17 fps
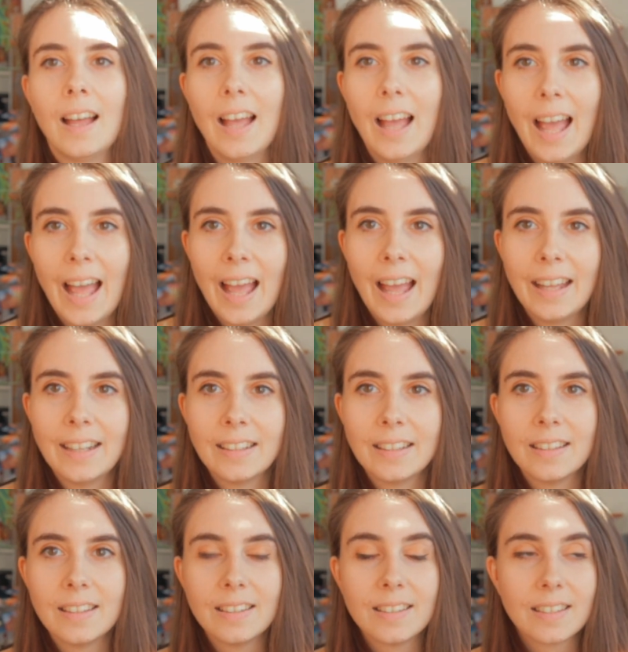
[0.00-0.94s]

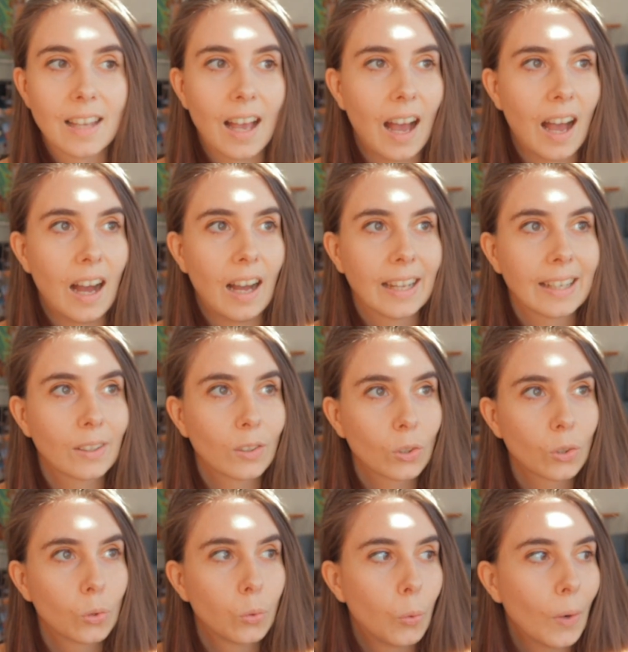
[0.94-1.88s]
And I
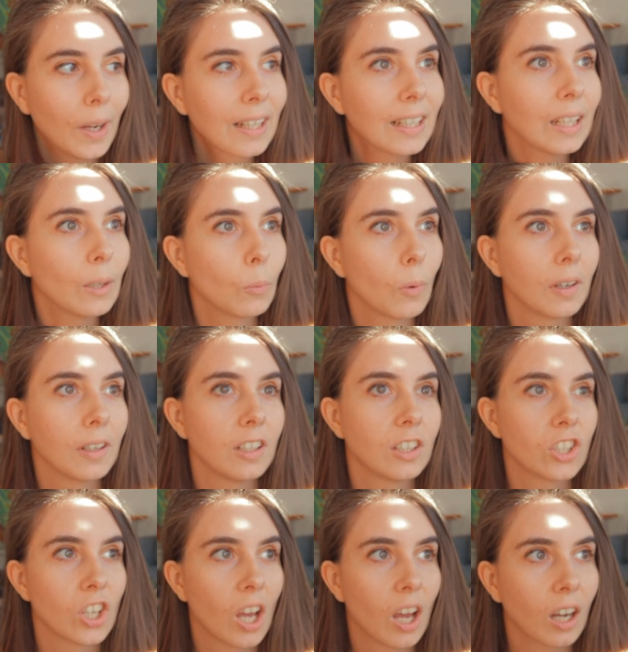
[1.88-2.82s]
quickly want
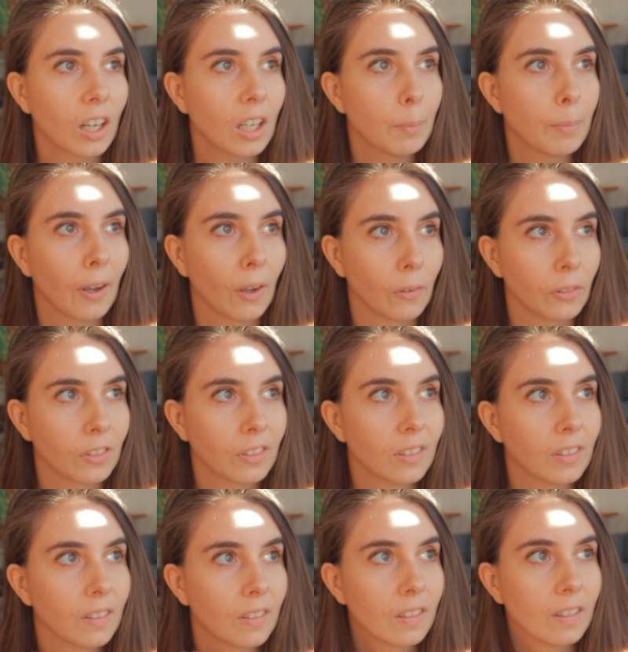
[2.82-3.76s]
to talk about
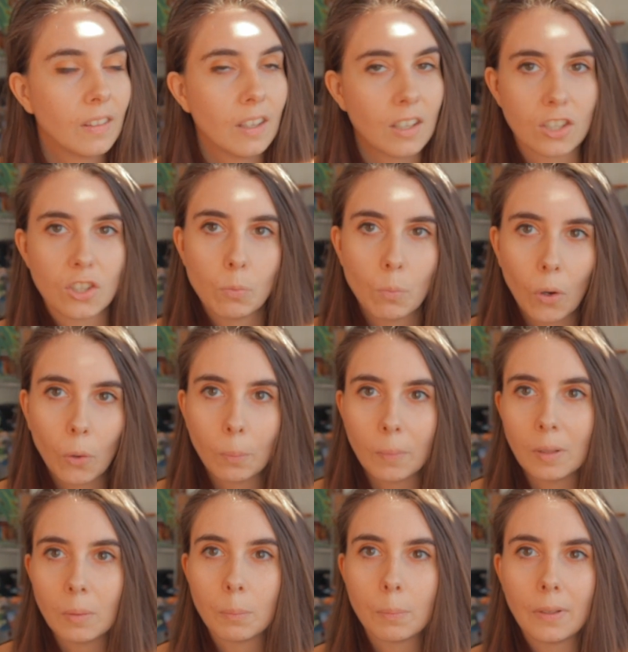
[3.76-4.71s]
this
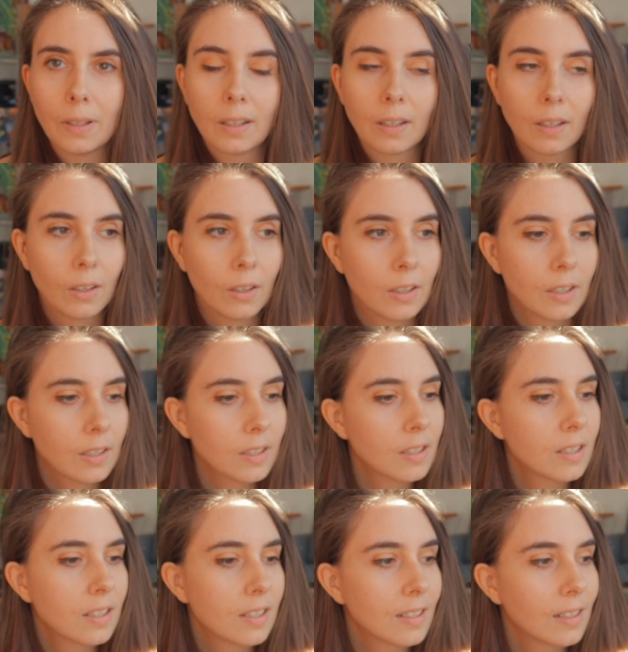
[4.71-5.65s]
moment
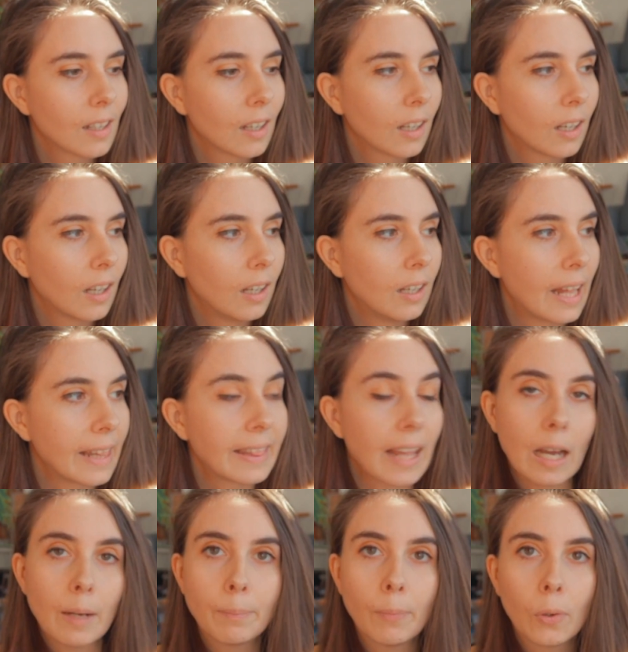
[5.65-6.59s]
because at
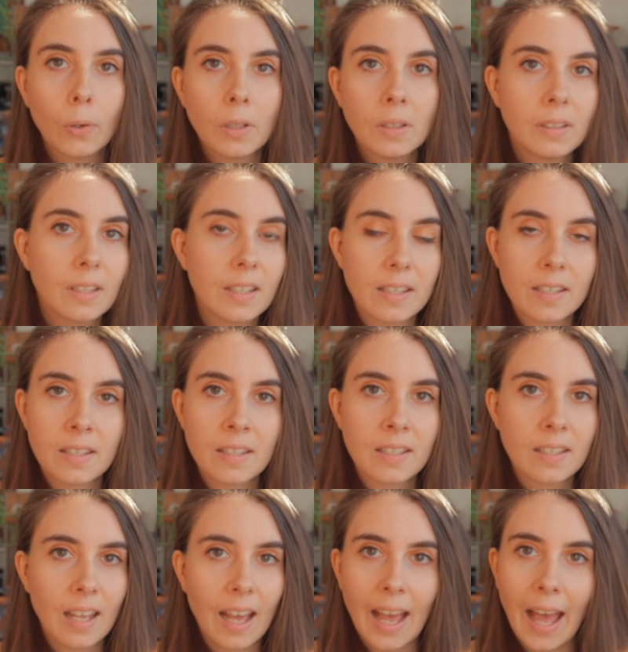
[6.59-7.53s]
that point
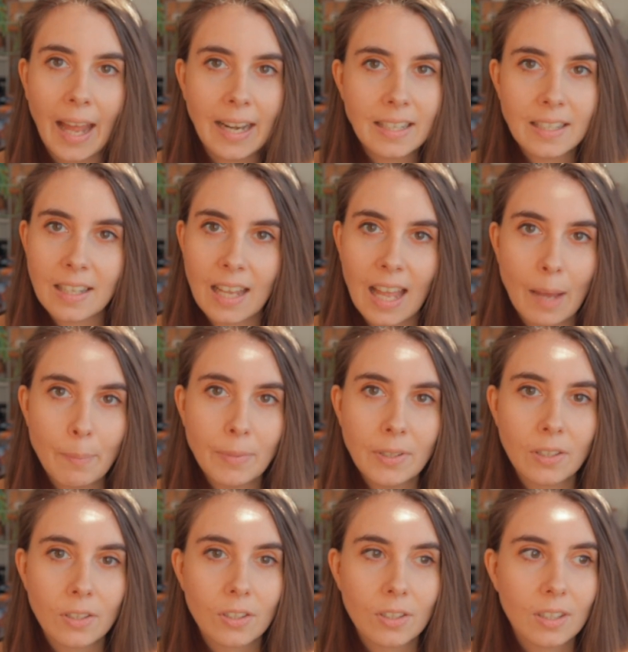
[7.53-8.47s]
this hadn't
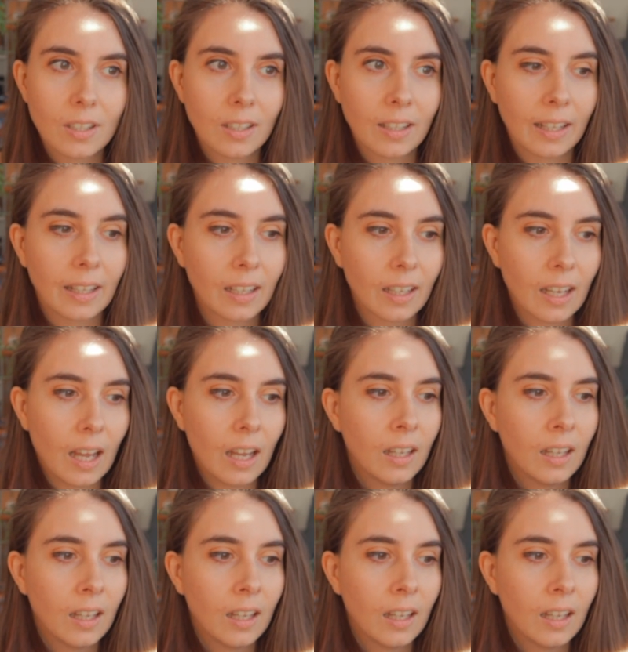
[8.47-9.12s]
happened. Like,